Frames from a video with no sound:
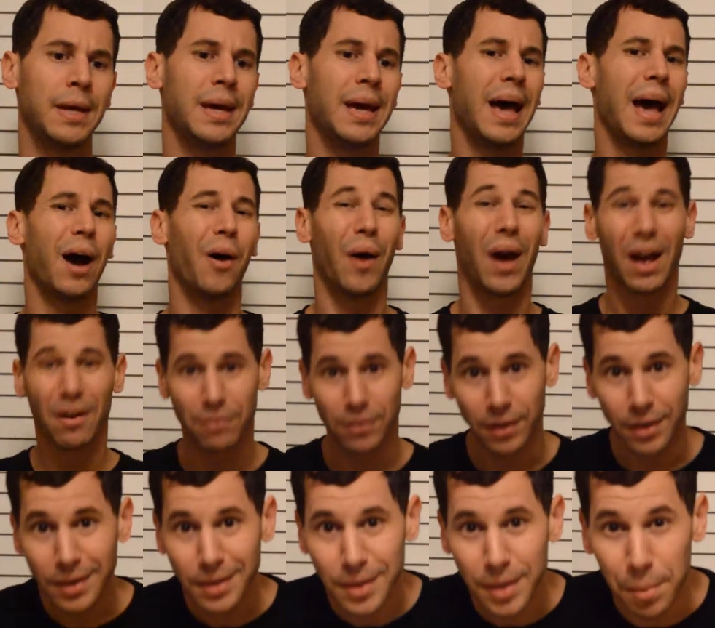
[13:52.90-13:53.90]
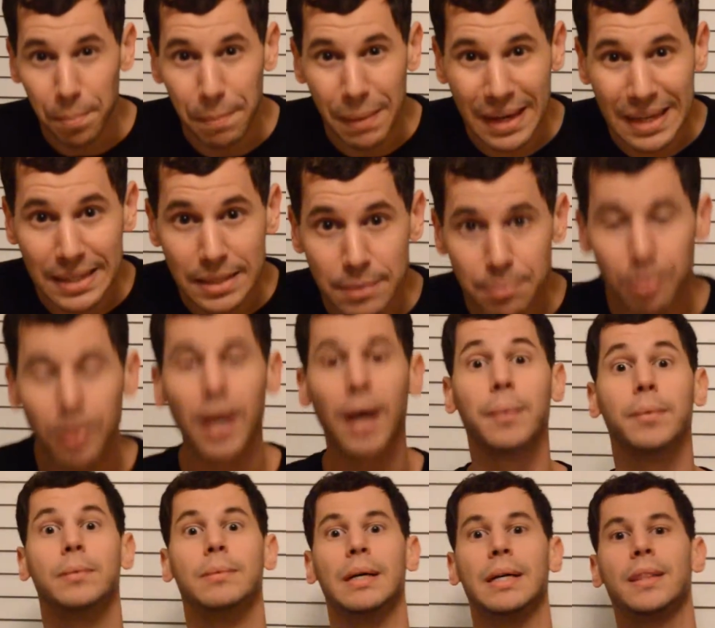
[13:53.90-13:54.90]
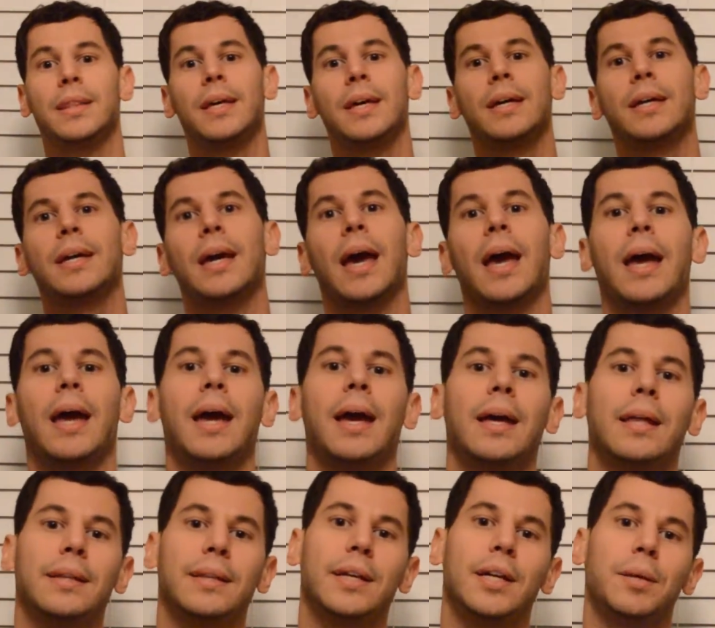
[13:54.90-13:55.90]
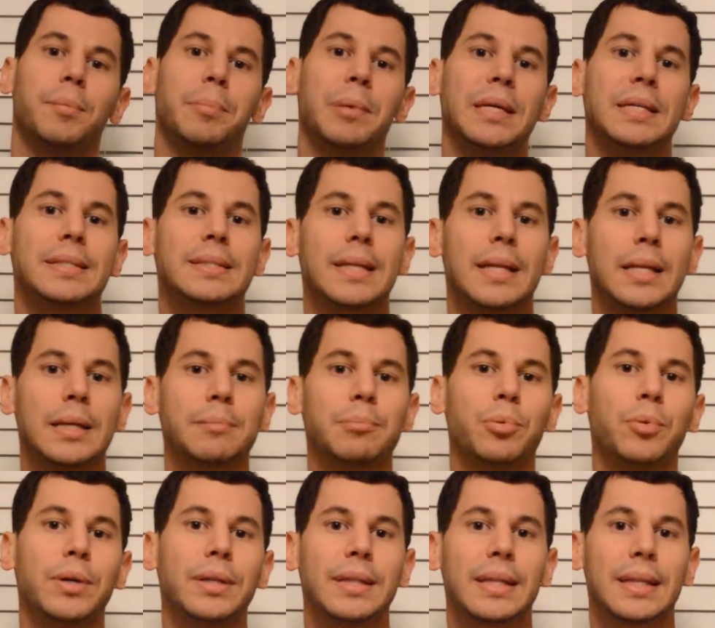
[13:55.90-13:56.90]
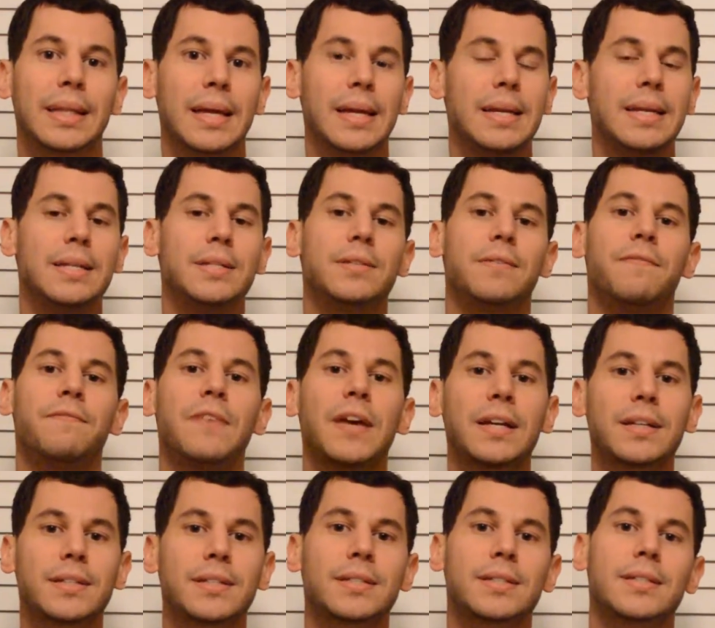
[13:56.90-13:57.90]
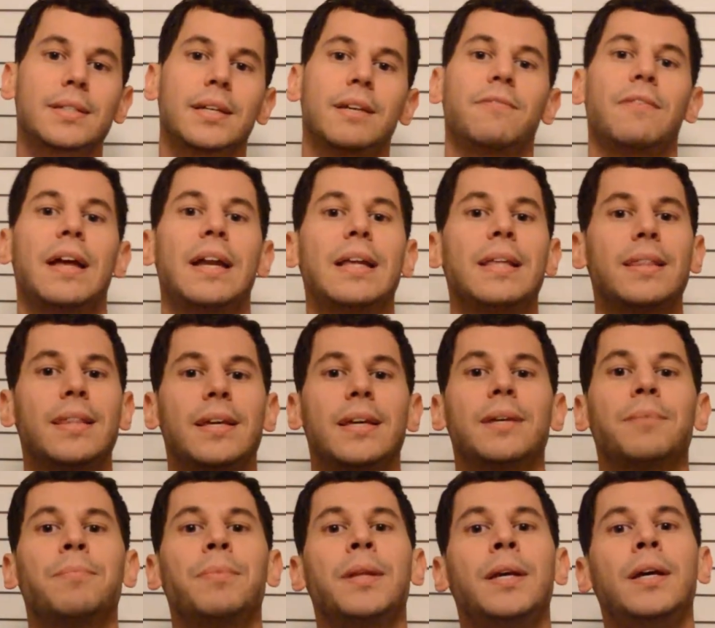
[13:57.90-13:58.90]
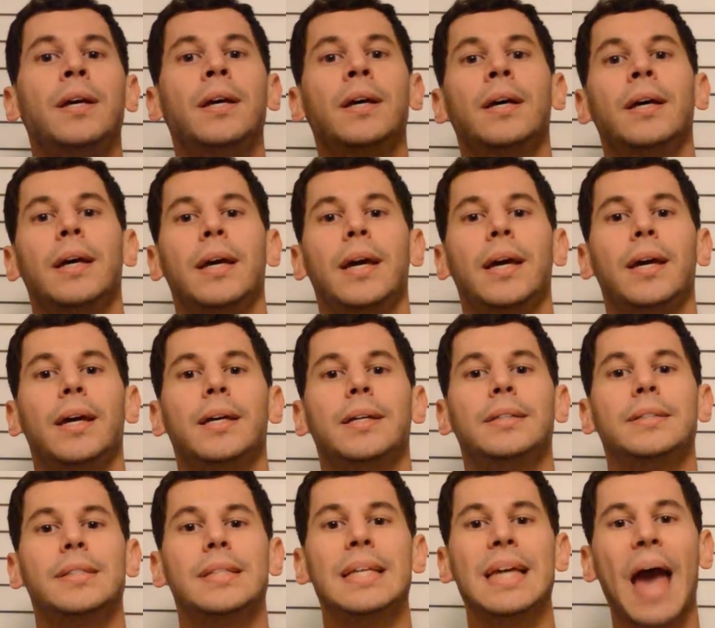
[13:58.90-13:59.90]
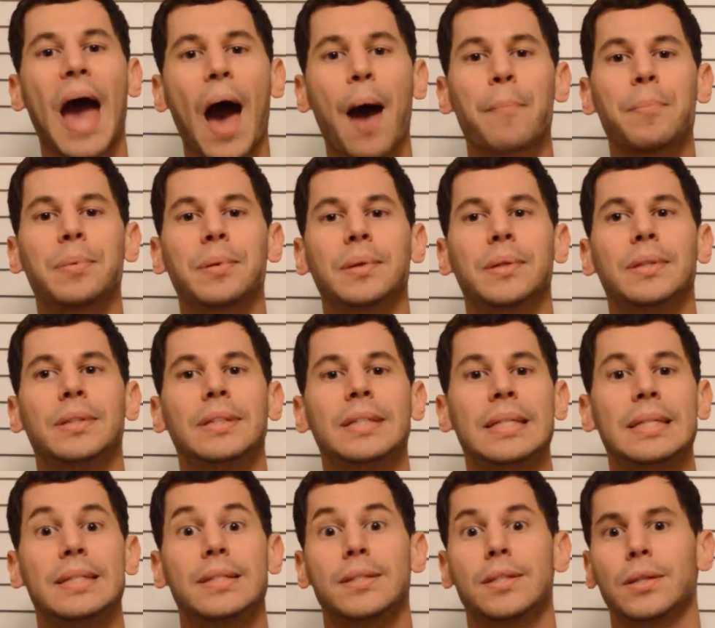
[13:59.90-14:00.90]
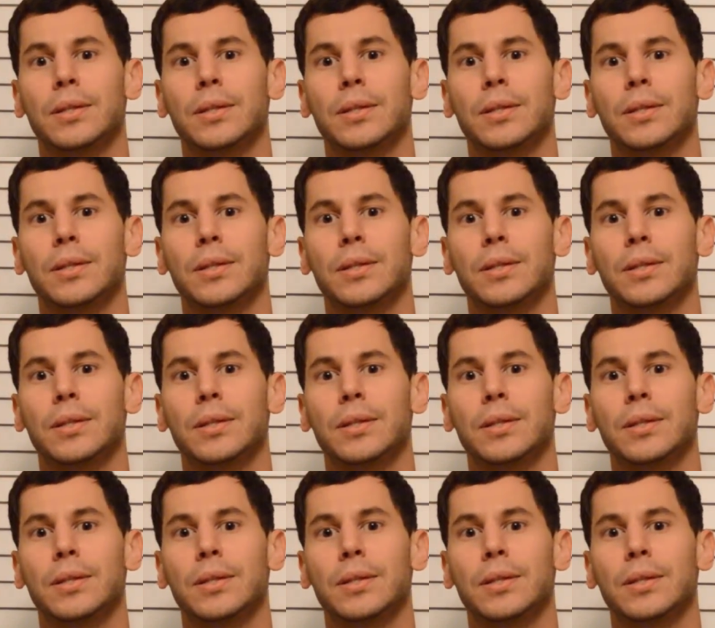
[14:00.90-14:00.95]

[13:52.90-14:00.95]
However, the biggest problem, I think, and their big selling point that they need to fix, if anything, is the app needs to